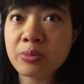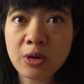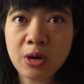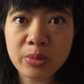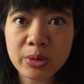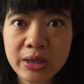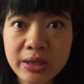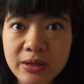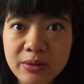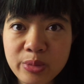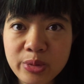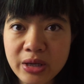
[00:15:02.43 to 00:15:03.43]

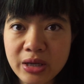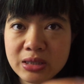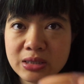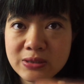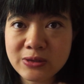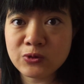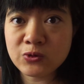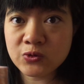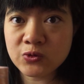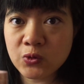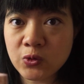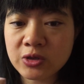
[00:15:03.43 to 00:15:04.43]
propagating plants into
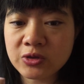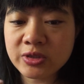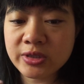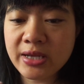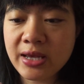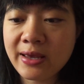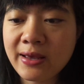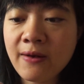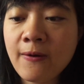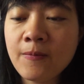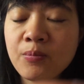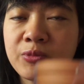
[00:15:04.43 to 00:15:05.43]
soil today.
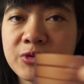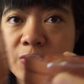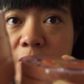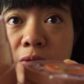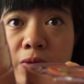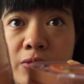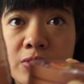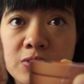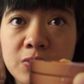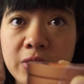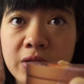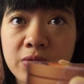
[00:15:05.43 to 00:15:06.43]
So there's
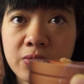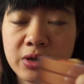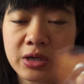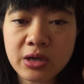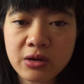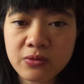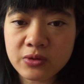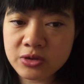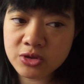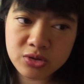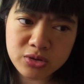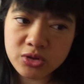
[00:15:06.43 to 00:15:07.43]
only 3 here, which
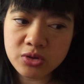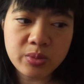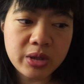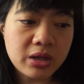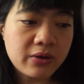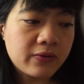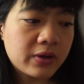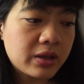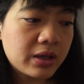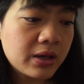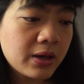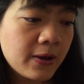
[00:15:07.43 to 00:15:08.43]
should be enough, I
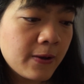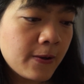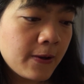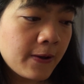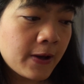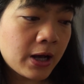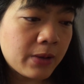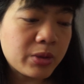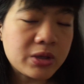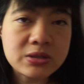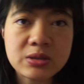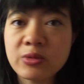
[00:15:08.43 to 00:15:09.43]
think,
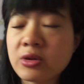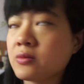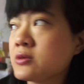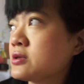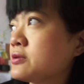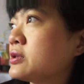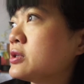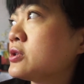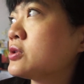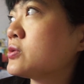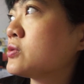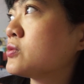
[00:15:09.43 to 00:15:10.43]
because some of them still need
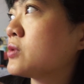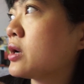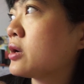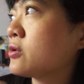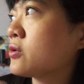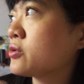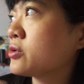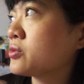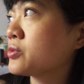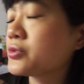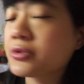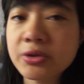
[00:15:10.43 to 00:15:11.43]
to grow their
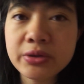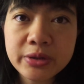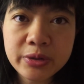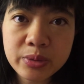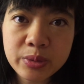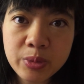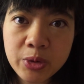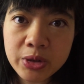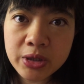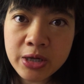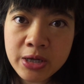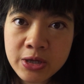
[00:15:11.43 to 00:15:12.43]
roots a little bit
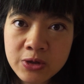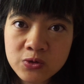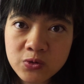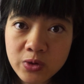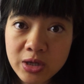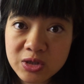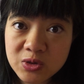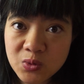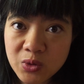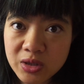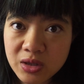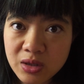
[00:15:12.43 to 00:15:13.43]
more. So that's
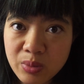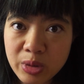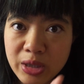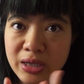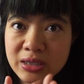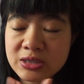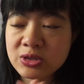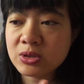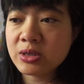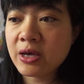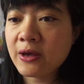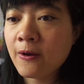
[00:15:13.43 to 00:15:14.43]
what the plan is
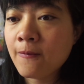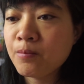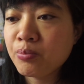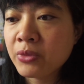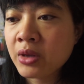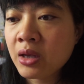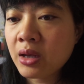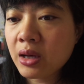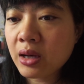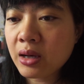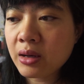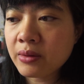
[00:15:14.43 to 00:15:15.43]
today. So
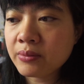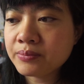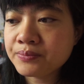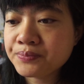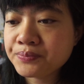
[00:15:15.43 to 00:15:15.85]
I'm